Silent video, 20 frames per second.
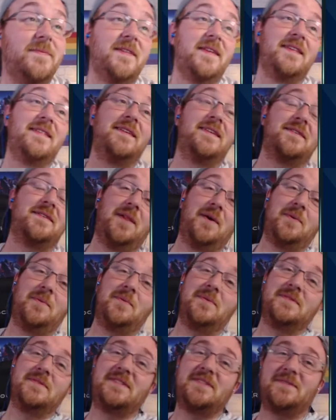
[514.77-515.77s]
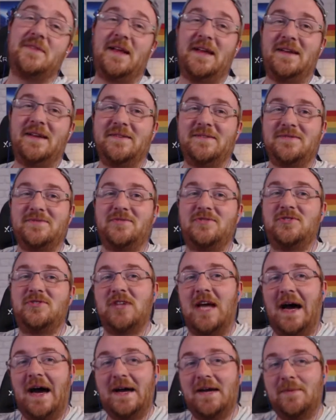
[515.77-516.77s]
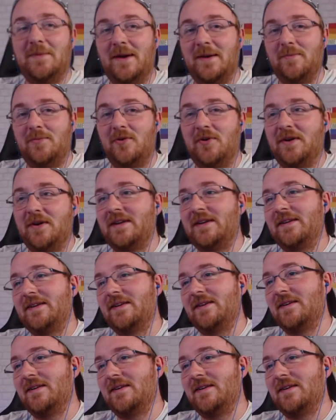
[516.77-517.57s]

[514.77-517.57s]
These long ones like tire my brain.